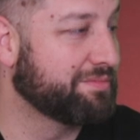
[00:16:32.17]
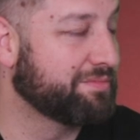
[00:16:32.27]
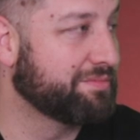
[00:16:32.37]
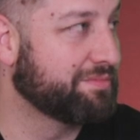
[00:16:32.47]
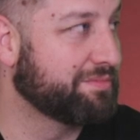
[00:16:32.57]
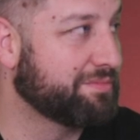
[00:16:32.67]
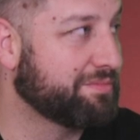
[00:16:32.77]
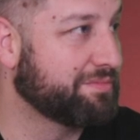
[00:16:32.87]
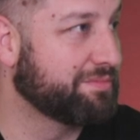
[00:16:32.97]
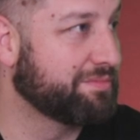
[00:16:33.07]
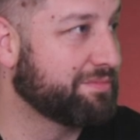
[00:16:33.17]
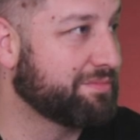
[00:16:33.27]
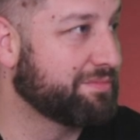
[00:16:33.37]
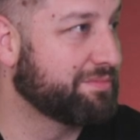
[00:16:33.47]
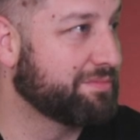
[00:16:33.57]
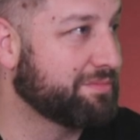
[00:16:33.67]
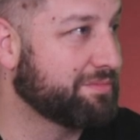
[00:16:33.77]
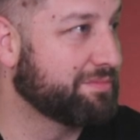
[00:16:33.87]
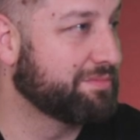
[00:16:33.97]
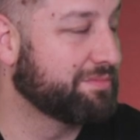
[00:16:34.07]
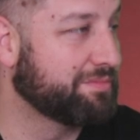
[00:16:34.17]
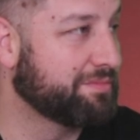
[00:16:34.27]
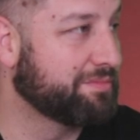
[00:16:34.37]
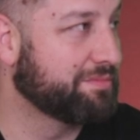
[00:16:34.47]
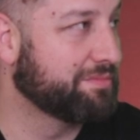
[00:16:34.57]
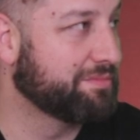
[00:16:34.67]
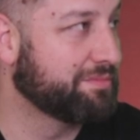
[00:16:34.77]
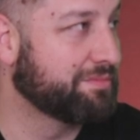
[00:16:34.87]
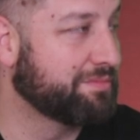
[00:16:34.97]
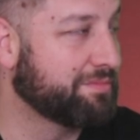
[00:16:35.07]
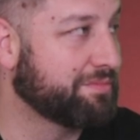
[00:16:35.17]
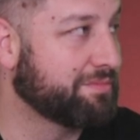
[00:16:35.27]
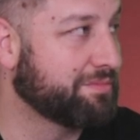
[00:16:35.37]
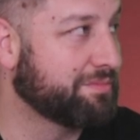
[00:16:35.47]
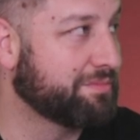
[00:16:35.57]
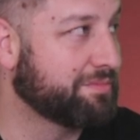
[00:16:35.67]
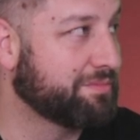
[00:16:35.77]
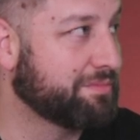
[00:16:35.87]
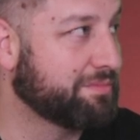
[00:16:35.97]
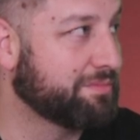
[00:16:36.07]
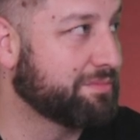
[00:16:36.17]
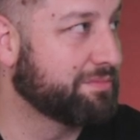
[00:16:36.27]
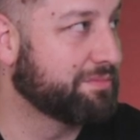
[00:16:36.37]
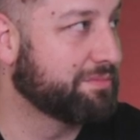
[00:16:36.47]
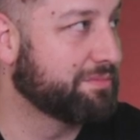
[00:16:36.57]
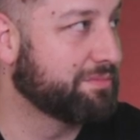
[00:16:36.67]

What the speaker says: (silent)